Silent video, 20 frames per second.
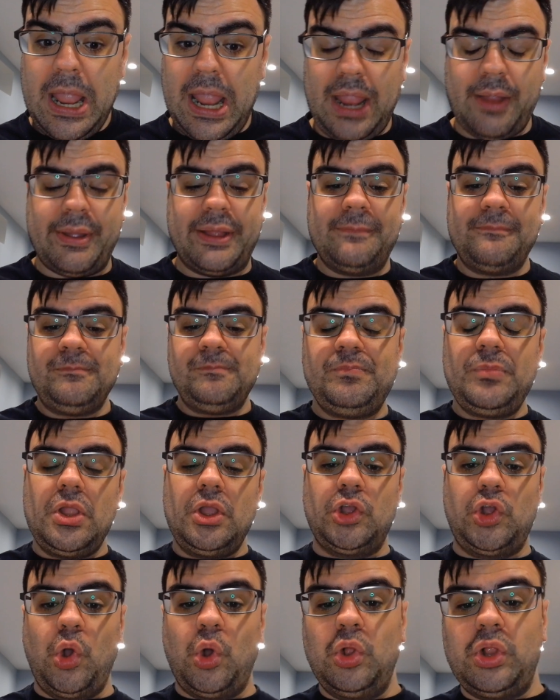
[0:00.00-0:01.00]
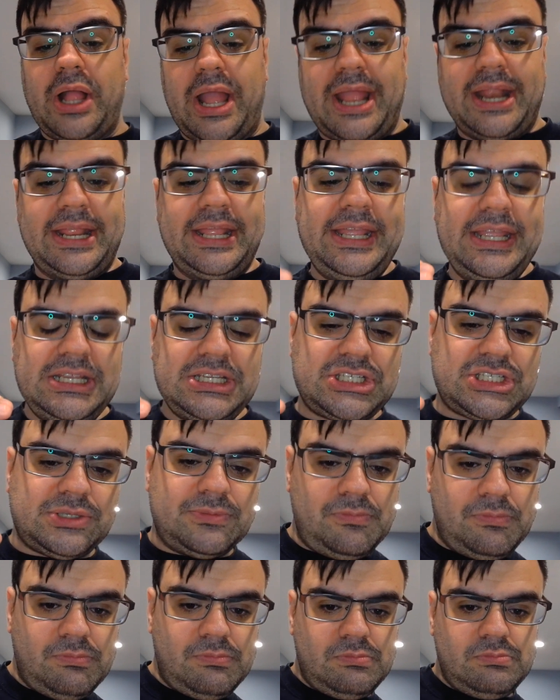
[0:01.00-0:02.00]
Anyway, Guel, and he's
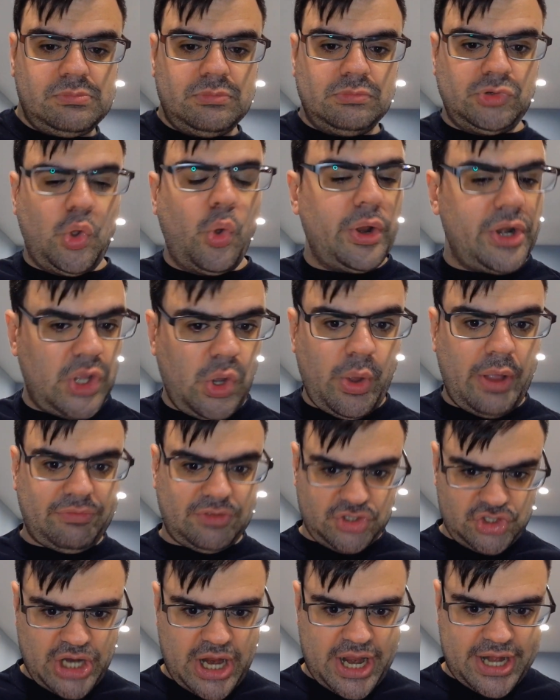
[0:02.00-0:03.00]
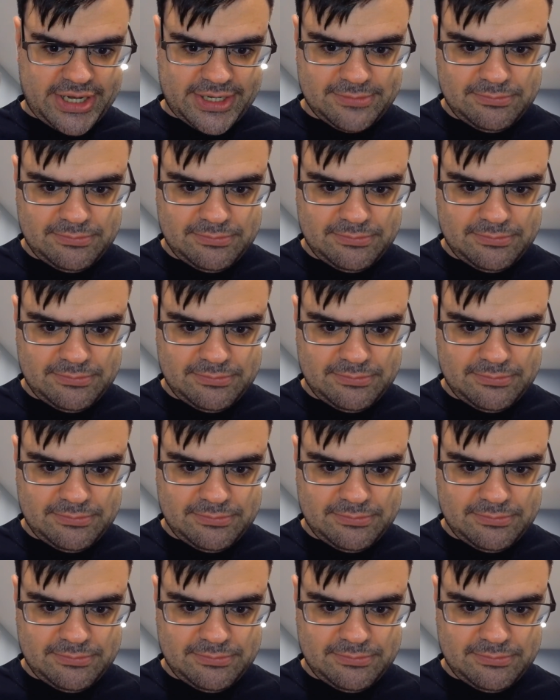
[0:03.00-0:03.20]
going to go after Shaq.